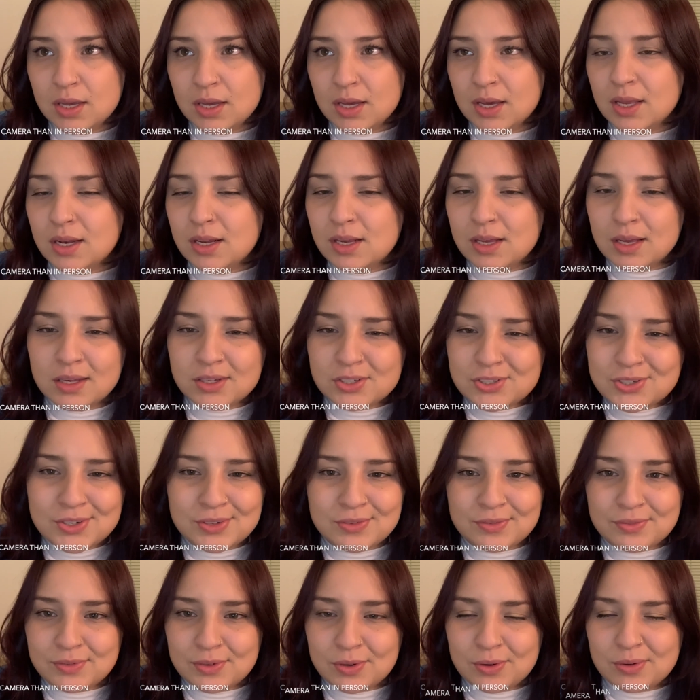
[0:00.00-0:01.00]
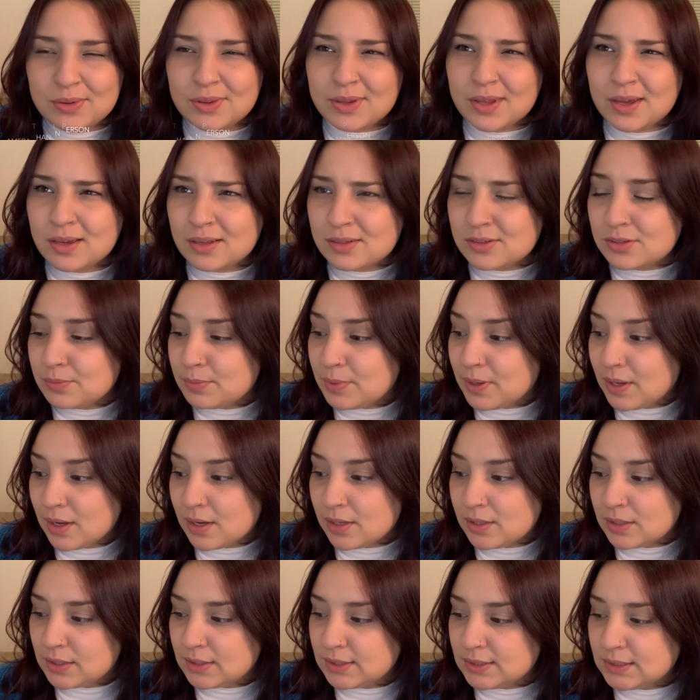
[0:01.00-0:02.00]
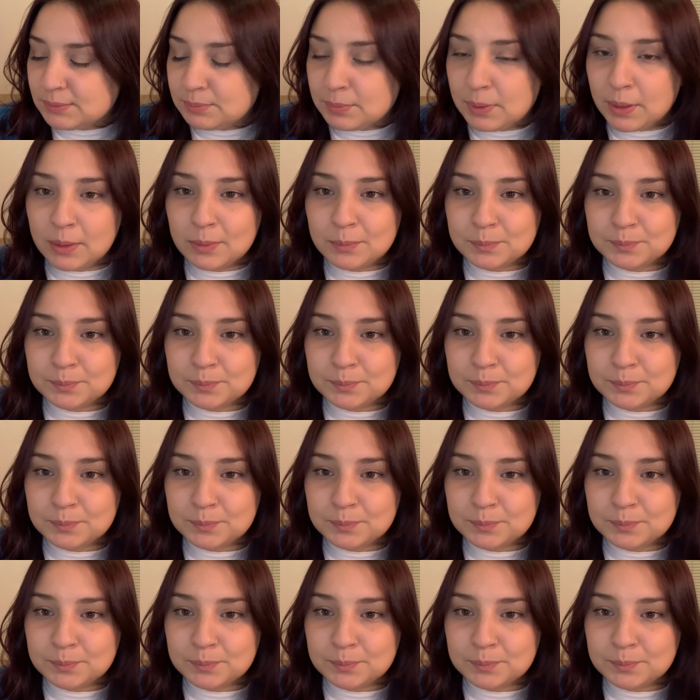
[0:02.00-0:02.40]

And I should have known that, to be honest. But